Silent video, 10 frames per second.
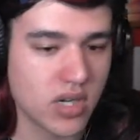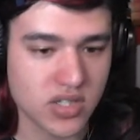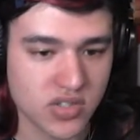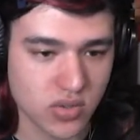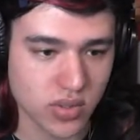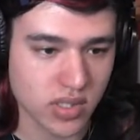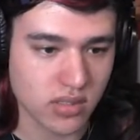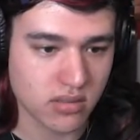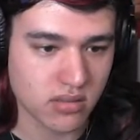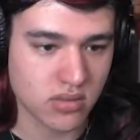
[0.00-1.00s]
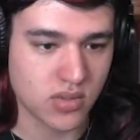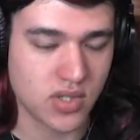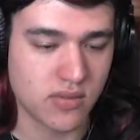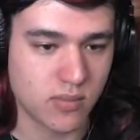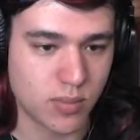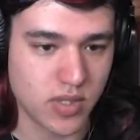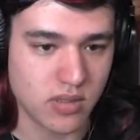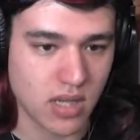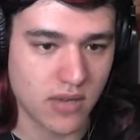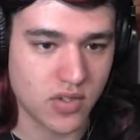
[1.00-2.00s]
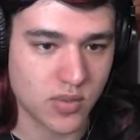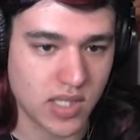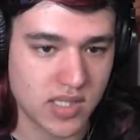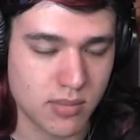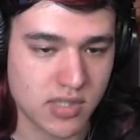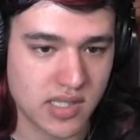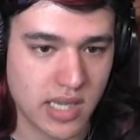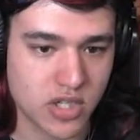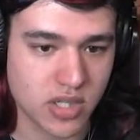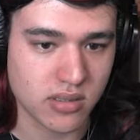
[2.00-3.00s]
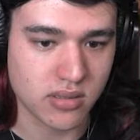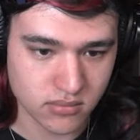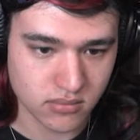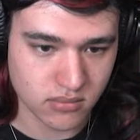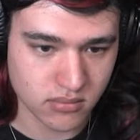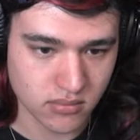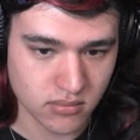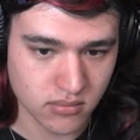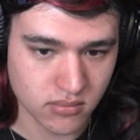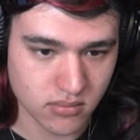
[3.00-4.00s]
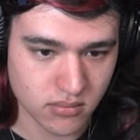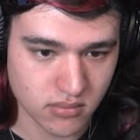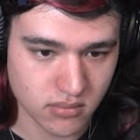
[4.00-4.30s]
understood it. Also, been I've just realised I've been slouching. Something's wrong.